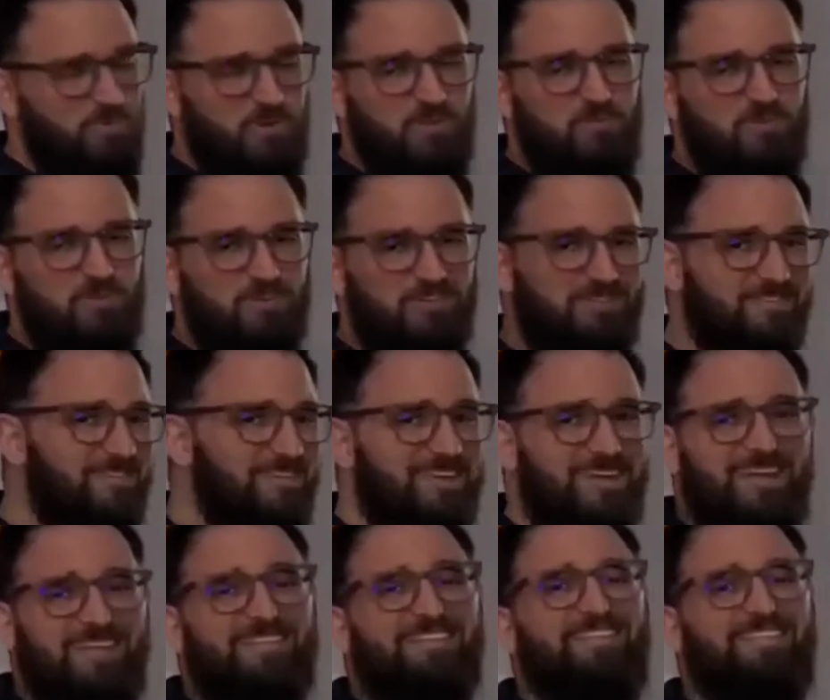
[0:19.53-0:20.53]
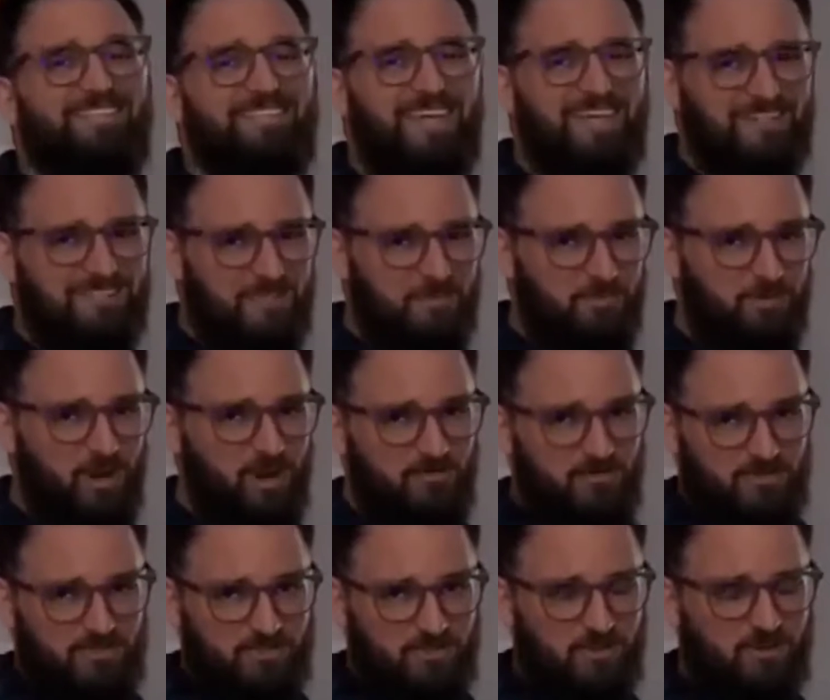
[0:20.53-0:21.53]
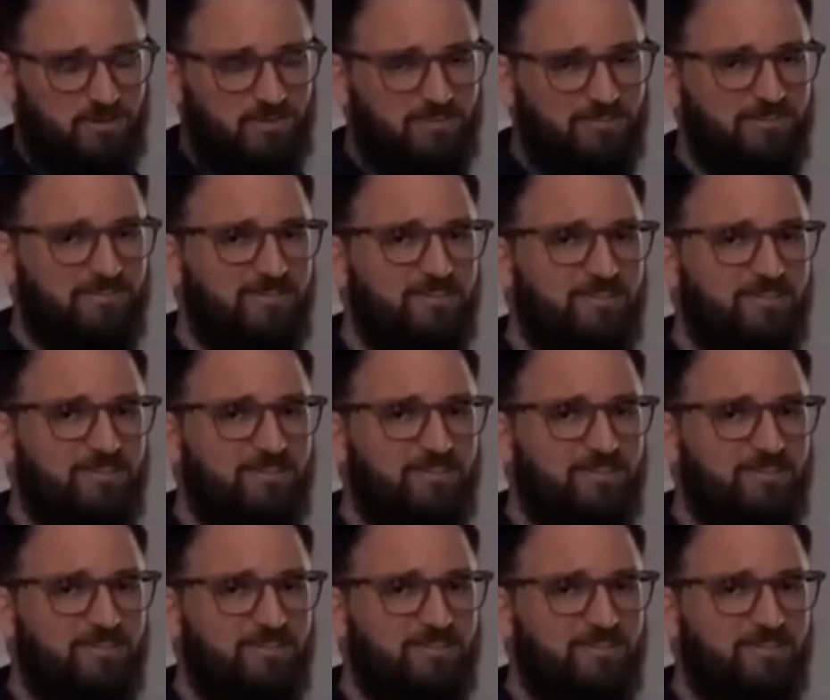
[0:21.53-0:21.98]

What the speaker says: pre-built has the exact same graphics card.